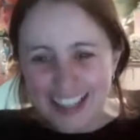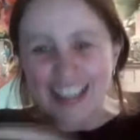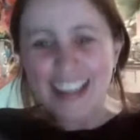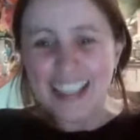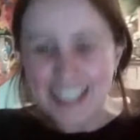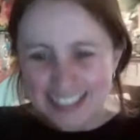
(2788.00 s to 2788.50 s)

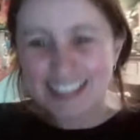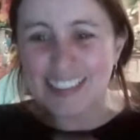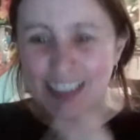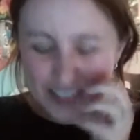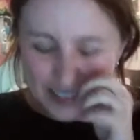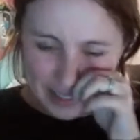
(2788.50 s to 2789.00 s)

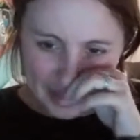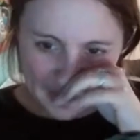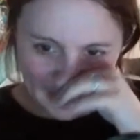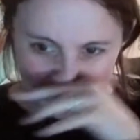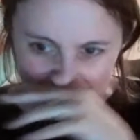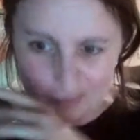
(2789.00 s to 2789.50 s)
And
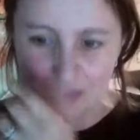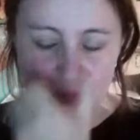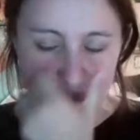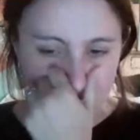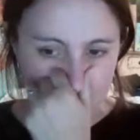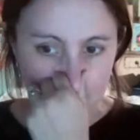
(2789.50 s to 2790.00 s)
recycle the
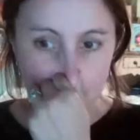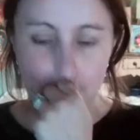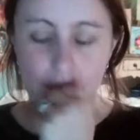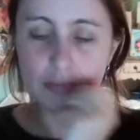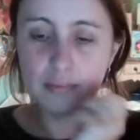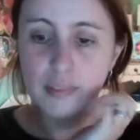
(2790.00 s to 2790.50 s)
packaging. And
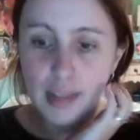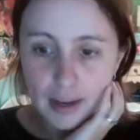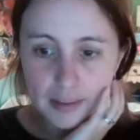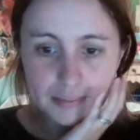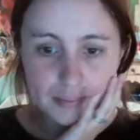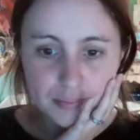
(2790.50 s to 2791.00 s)
this is what I
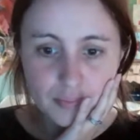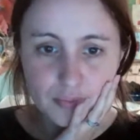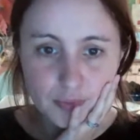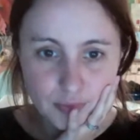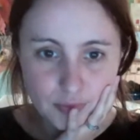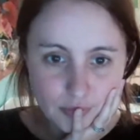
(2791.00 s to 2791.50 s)
found interesting.